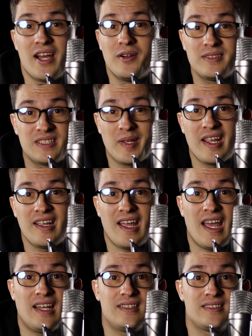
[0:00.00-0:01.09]
reach out to
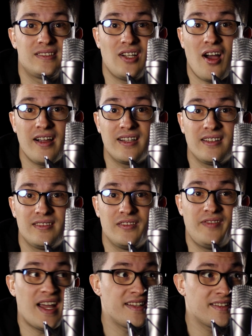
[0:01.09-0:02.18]
me and talk,
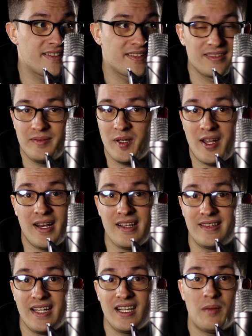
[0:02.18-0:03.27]
vent
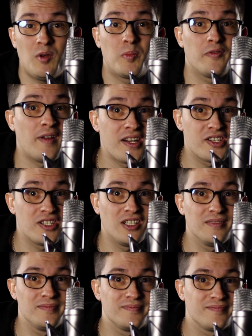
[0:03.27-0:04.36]
about anything, I'm no
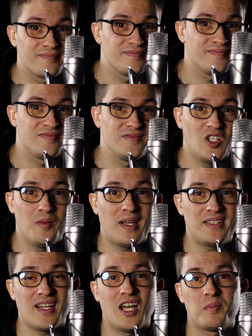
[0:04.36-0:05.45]
professional,
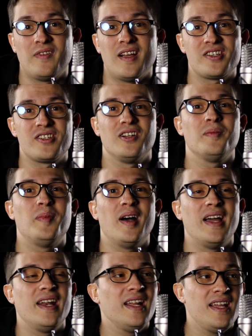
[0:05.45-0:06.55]
no mental health
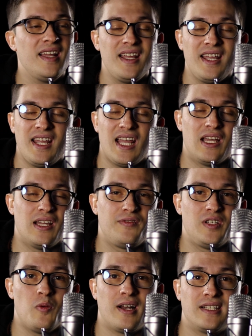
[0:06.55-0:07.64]
professional, but
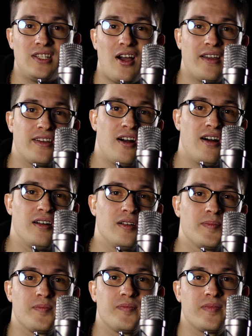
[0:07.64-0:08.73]
if you want to talk at
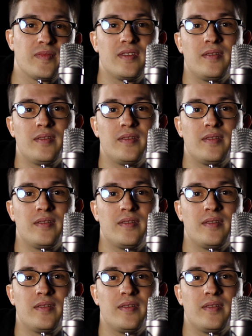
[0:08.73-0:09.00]
all,